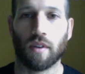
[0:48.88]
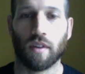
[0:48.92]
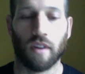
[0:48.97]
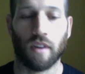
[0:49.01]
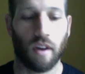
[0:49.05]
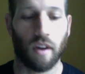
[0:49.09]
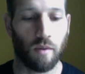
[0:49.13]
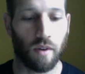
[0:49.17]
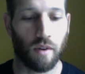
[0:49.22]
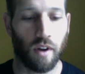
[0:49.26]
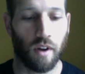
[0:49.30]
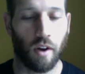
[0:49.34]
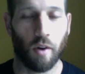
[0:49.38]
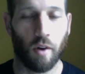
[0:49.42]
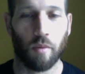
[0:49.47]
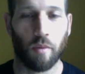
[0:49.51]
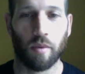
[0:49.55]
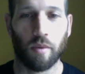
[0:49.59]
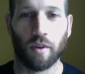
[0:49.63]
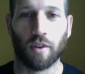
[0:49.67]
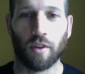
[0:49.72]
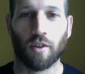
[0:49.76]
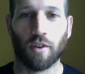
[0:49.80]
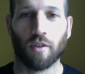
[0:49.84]
that would
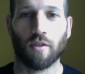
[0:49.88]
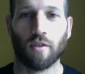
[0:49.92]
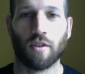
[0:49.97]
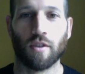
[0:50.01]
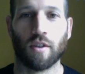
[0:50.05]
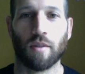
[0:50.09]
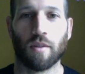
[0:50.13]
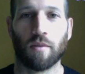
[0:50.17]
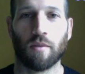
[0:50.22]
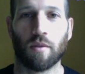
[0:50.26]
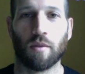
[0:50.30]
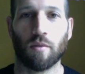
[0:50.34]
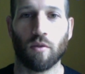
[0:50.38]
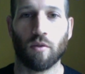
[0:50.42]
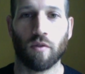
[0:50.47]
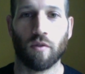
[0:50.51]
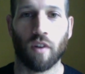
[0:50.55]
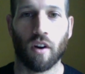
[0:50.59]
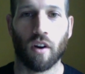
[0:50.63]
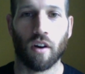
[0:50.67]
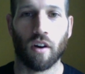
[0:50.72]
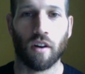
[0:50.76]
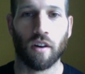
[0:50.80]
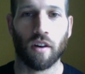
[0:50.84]
help encourage him to
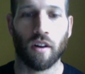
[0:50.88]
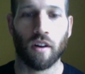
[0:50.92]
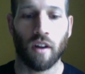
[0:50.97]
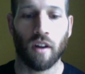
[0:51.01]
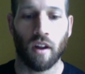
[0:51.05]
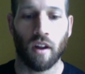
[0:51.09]
move on.